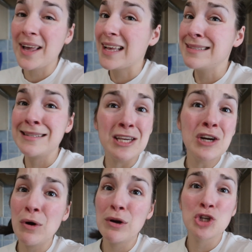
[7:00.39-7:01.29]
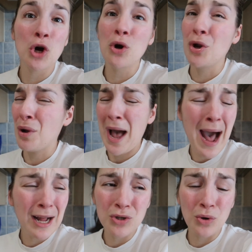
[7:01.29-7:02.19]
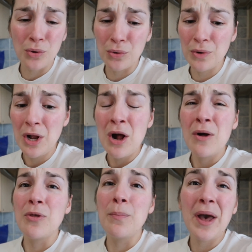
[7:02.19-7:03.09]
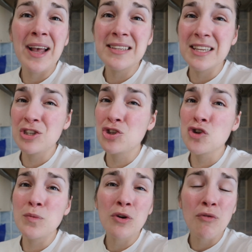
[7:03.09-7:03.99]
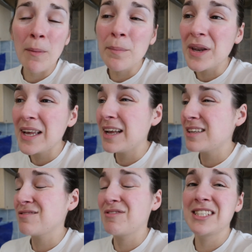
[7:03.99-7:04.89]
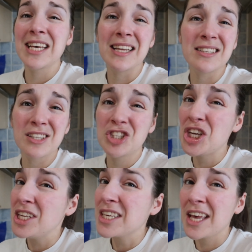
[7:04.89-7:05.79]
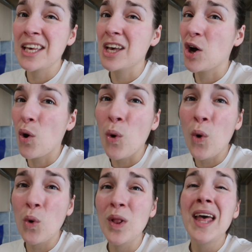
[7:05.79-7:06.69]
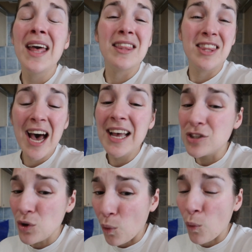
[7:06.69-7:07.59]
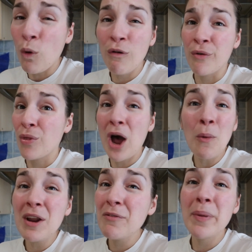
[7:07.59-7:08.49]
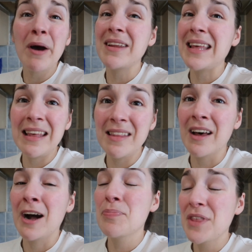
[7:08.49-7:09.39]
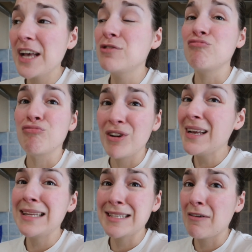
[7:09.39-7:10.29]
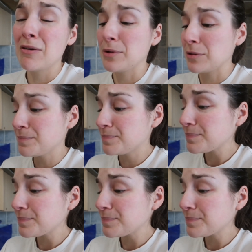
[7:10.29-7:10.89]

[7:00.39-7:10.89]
I get zero chocolate at all. The base is super crumbly. It doesn't really taste cheesecakey at all. That is awful. I wouldn't even be able to eat that. That is really terrible.